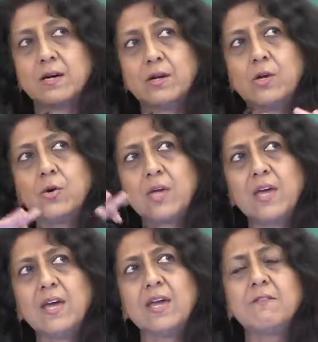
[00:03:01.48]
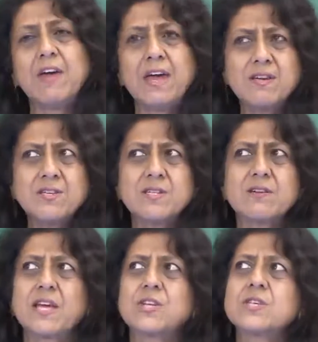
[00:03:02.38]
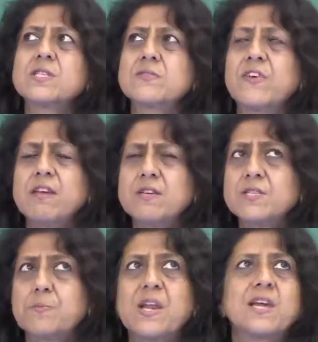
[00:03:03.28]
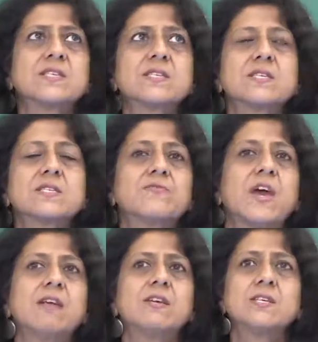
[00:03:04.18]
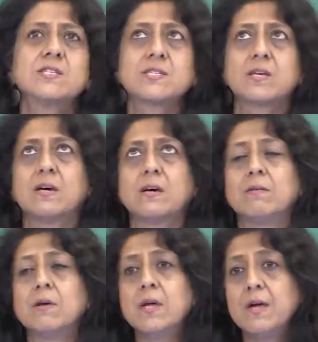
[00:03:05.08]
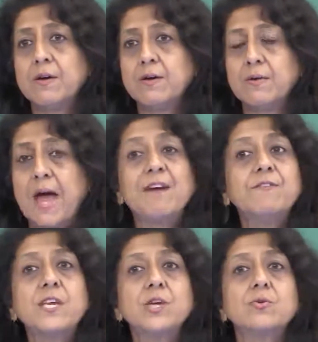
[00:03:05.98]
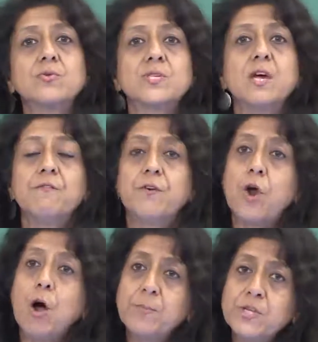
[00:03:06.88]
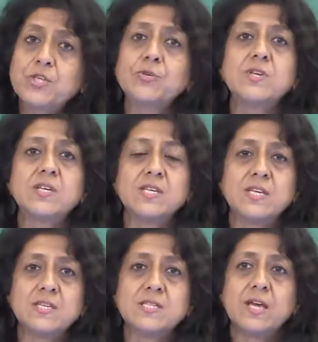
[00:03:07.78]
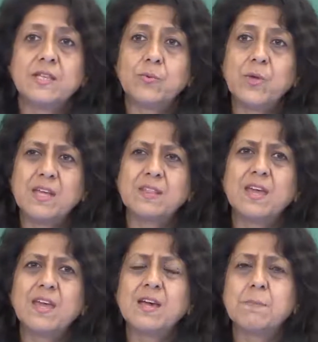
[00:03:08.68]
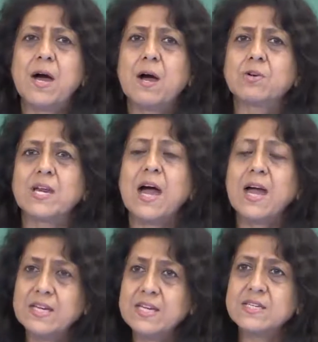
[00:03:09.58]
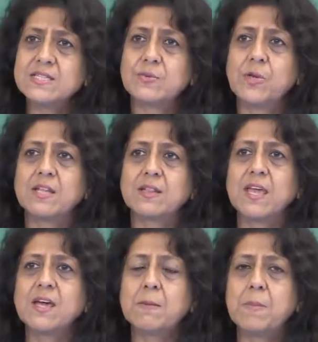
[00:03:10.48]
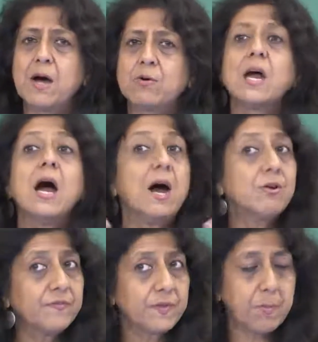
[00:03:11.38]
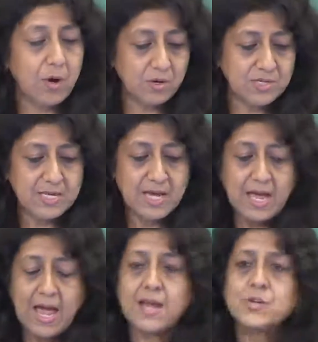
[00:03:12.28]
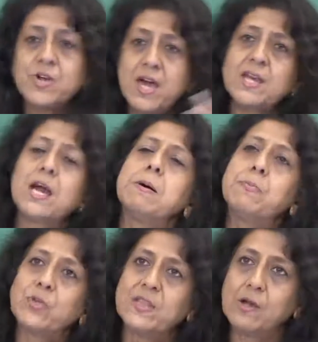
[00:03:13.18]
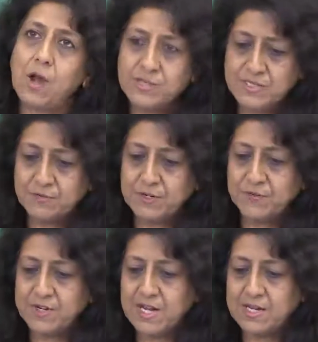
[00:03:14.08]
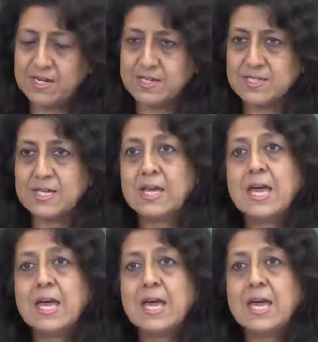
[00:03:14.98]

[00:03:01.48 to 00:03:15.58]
looking in various directions, various places, various avenues for opportunities that we can think about and ideas that we can think about out of the box, and try and come up with lots of different ideas.